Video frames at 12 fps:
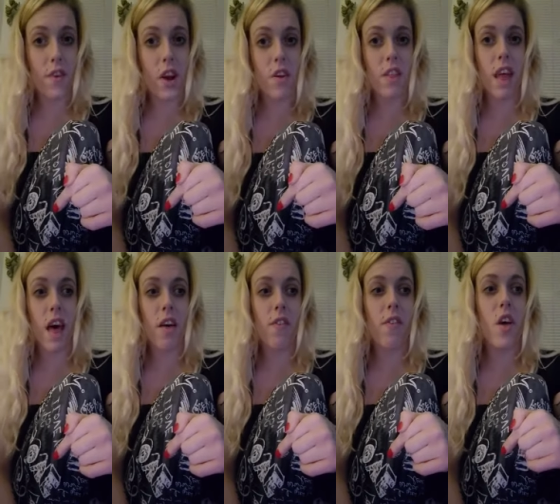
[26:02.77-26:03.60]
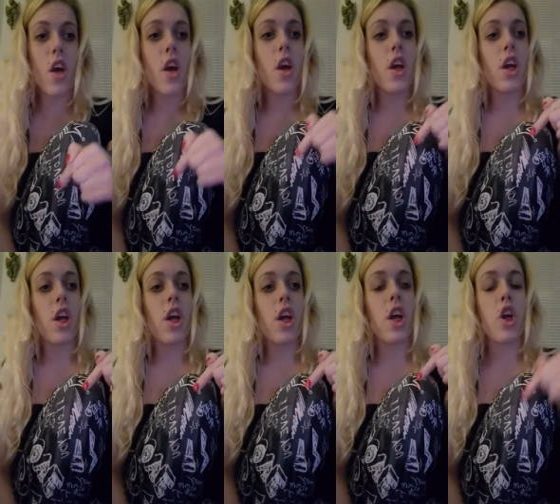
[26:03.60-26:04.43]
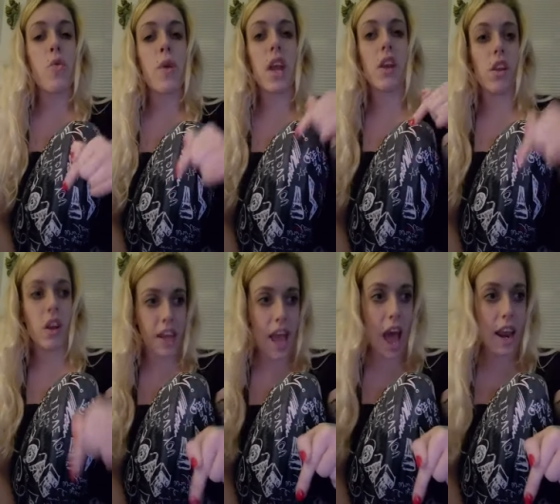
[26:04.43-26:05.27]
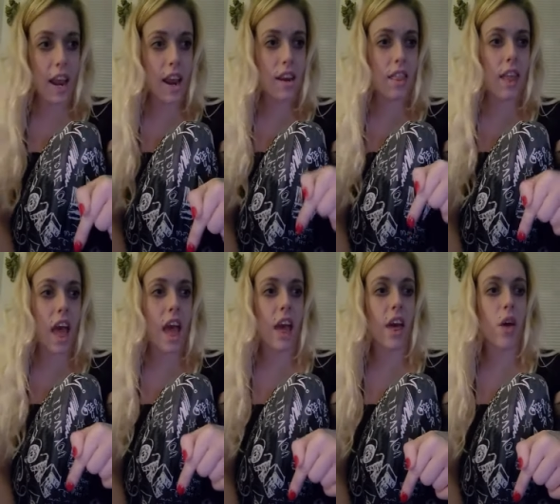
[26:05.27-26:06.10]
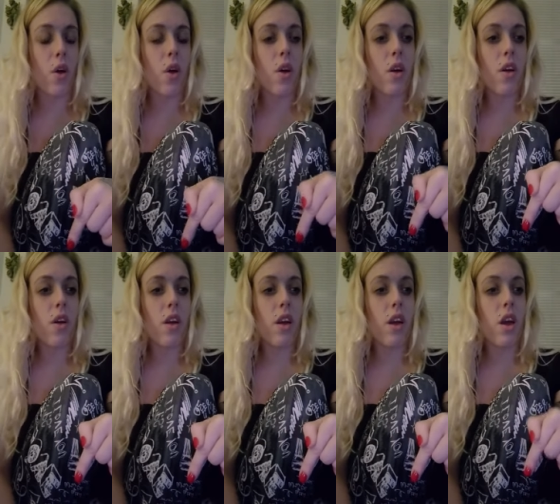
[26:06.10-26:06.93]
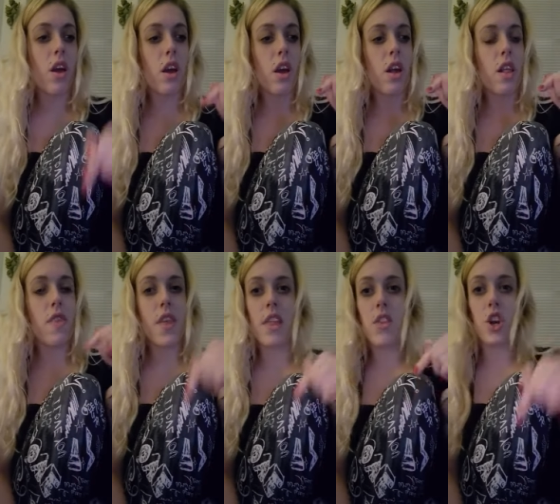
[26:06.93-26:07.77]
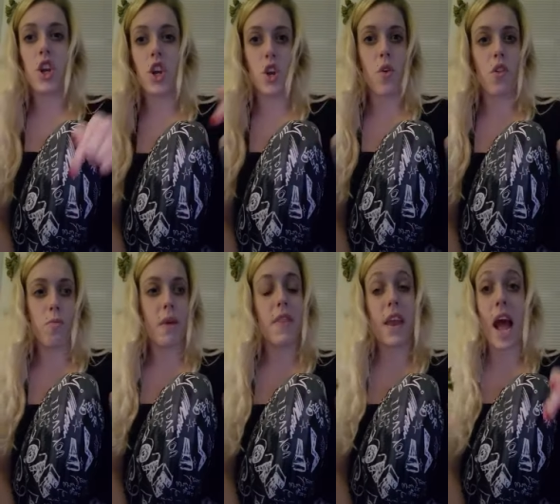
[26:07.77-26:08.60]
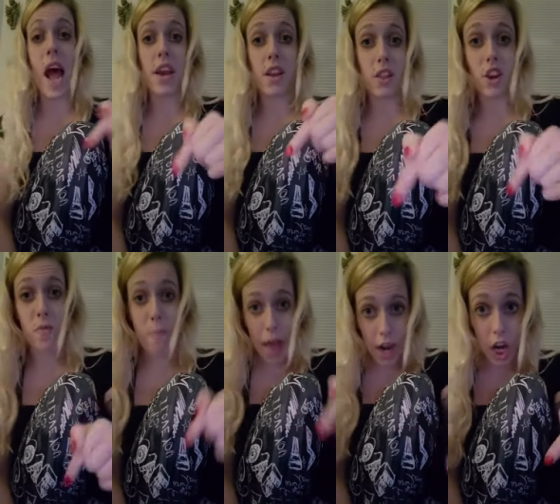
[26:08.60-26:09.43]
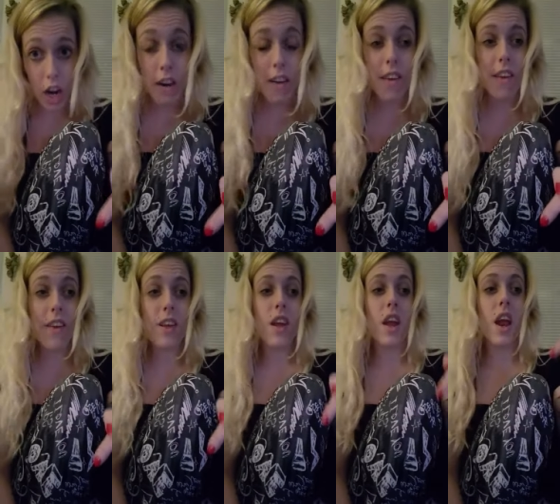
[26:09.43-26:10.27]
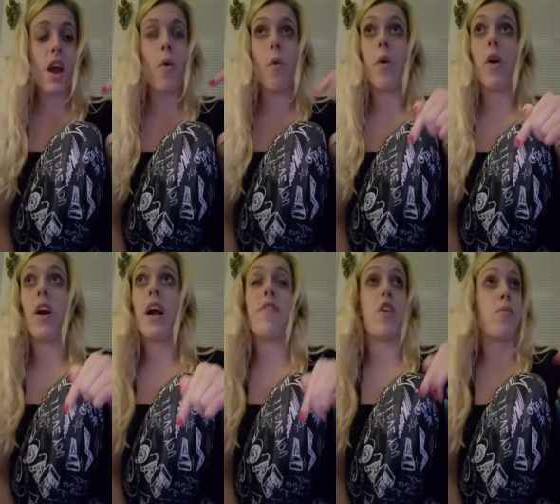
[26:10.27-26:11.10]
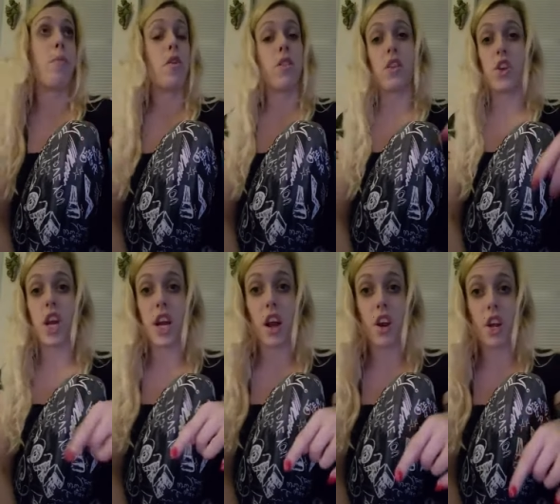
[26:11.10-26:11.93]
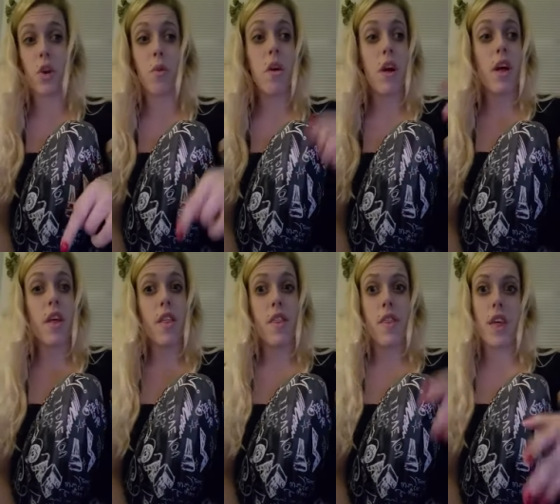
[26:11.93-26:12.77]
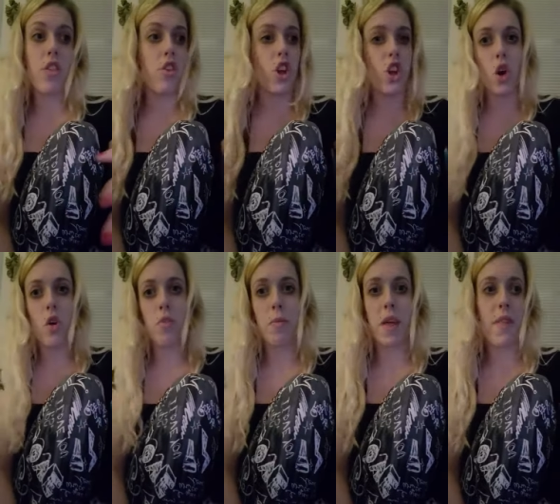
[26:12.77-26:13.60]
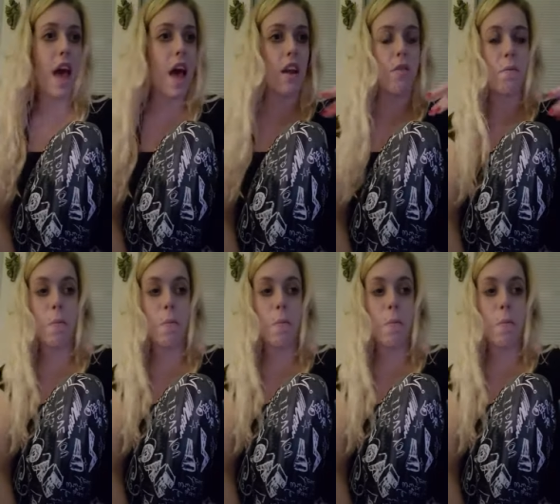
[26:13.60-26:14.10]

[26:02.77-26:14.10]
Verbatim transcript: for yourself. You can look at it and say, This just shows me that I deserve better. Or if this person's cheating on you, this just shows me that,